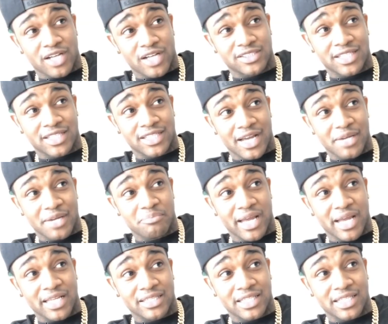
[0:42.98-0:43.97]
2009
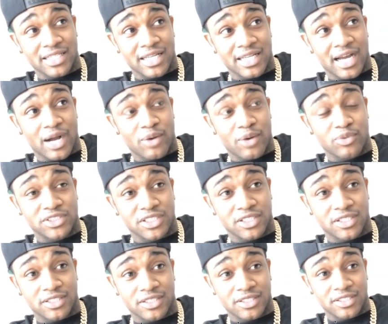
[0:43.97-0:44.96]
back then, I was
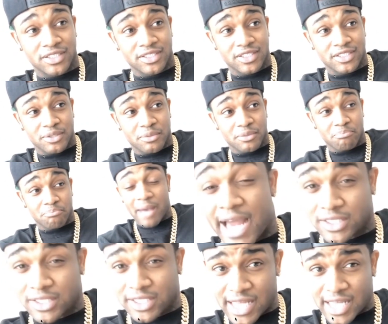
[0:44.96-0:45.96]
uh
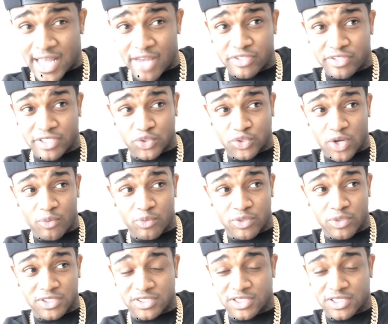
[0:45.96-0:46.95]
battling heavy, so I
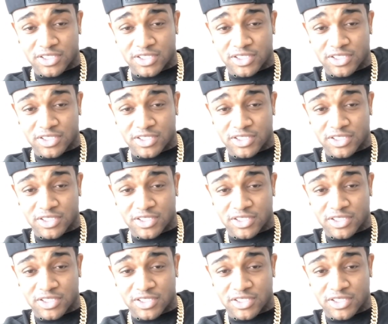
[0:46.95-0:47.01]
was